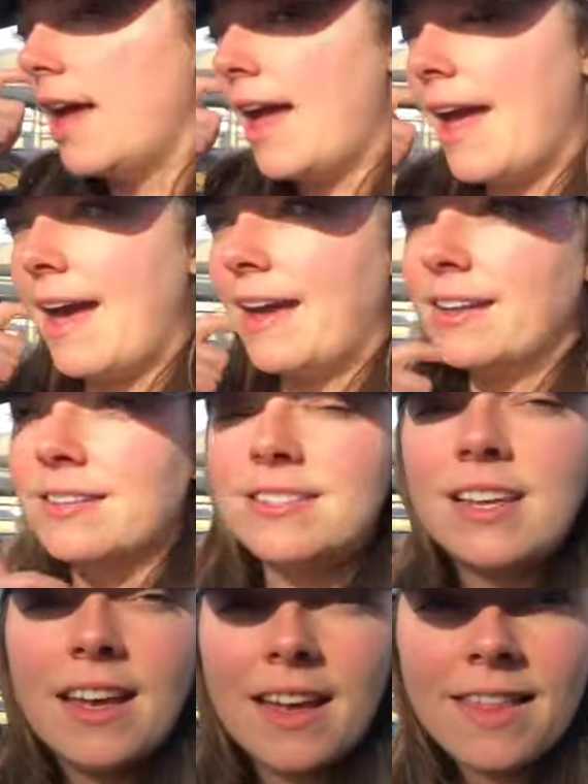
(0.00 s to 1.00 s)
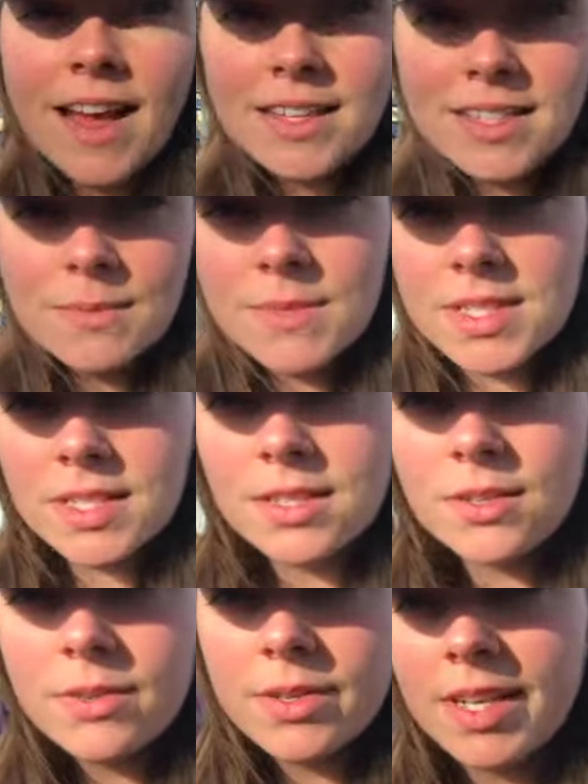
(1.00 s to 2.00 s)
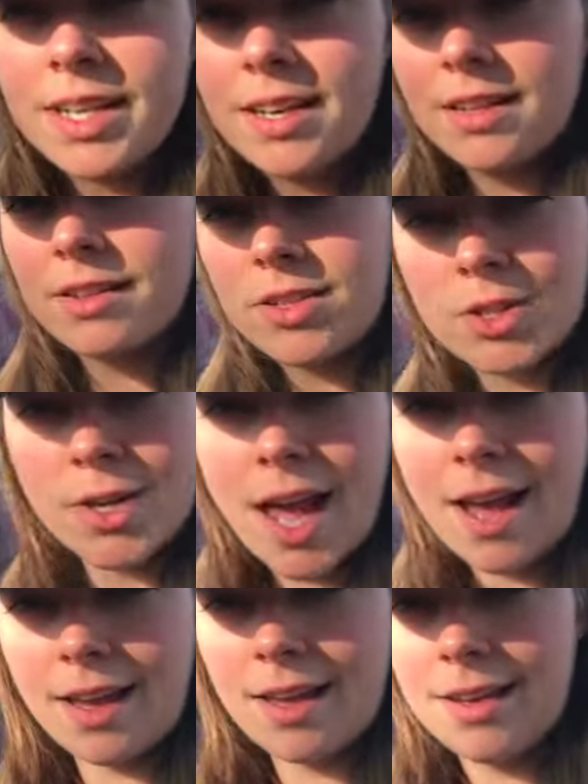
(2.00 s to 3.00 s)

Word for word: And that seems to do the trick